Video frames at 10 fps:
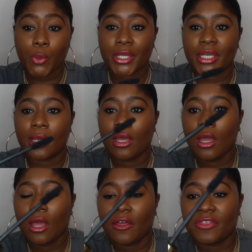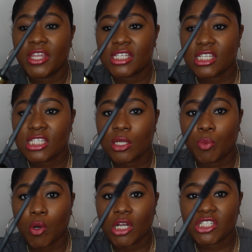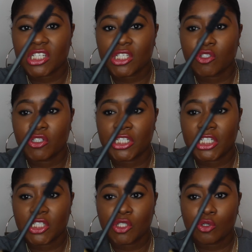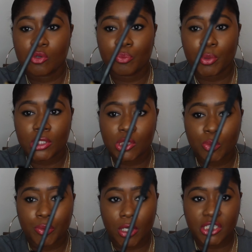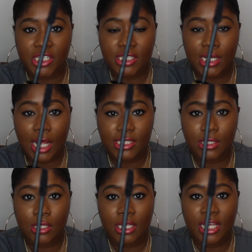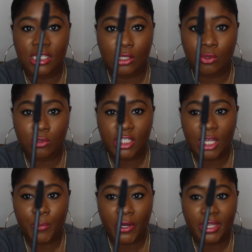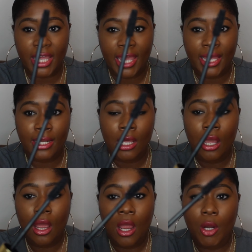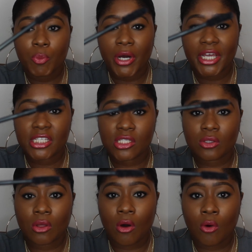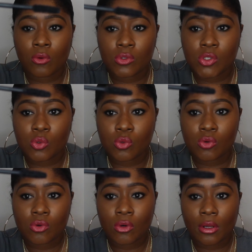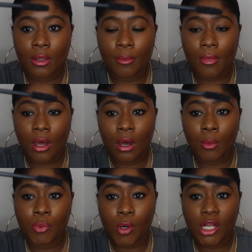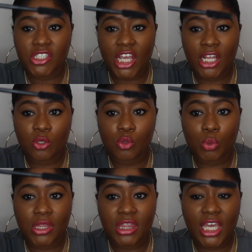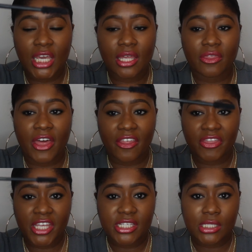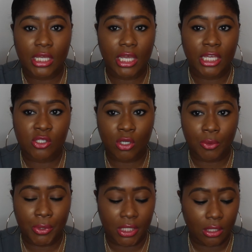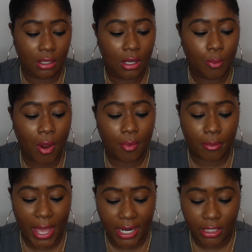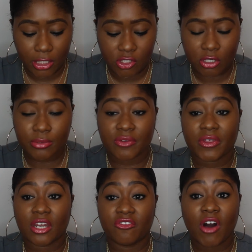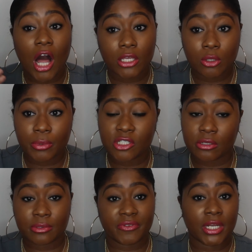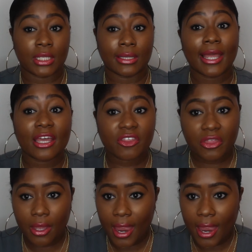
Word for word: point this is the brush. It's a traditional bristle brush that's not, it has a little taper at the end, but it's old school uh, brush. And you would think that this is going to be problematic in terms of getting volume, in terms of getting length,